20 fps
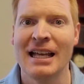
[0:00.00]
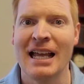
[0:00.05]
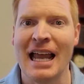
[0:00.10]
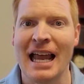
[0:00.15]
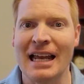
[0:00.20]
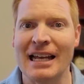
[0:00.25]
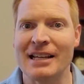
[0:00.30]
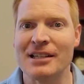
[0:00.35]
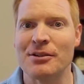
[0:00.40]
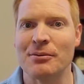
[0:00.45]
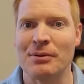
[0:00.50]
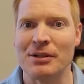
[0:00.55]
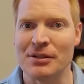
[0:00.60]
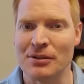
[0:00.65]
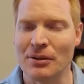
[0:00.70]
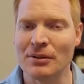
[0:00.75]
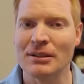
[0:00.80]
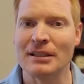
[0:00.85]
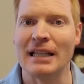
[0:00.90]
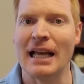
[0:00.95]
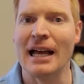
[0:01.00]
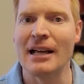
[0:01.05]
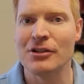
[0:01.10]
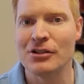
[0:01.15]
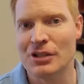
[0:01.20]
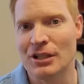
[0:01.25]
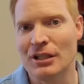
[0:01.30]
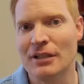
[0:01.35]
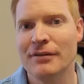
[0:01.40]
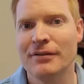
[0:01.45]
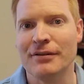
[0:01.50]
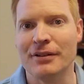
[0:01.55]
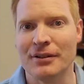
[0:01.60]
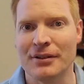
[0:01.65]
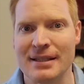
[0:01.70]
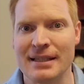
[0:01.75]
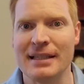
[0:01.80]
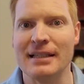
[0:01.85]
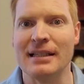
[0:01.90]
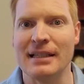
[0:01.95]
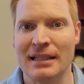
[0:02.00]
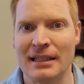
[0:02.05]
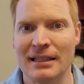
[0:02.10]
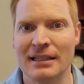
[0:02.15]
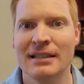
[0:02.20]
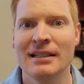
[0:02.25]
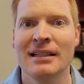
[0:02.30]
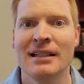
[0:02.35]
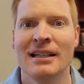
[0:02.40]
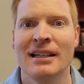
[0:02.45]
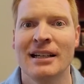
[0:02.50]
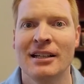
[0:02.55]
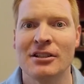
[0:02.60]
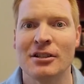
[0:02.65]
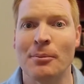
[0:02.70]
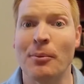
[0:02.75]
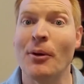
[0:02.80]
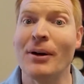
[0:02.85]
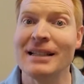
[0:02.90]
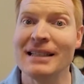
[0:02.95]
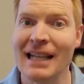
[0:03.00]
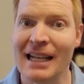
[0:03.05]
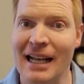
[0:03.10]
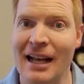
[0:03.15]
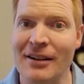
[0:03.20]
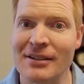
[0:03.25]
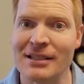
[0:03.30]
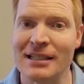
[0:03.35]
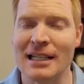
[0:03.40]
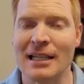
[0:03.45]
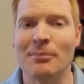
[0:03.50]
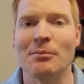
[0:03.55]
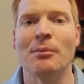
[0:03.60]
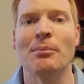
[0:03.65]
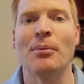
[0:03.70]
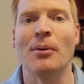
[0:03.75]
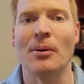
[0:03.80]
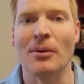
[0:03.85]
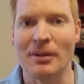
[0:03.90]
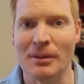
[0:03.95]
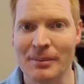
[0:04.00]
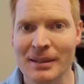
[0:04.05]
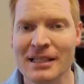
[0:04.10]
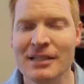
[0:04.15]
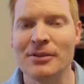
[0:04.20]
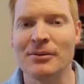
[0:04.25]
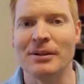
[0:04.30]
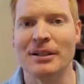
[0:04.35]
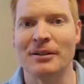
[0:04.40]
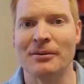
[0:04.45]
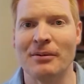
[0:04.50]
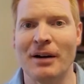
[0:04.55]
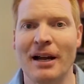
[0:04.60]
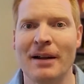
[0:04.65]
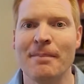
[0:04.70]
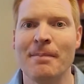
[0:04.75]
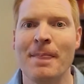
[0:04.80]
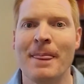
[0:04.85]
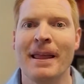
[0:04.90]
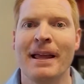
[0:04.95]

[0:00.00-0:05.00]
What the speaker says: And as a result of that, she feels the need to point that out to him and pull him into it, right?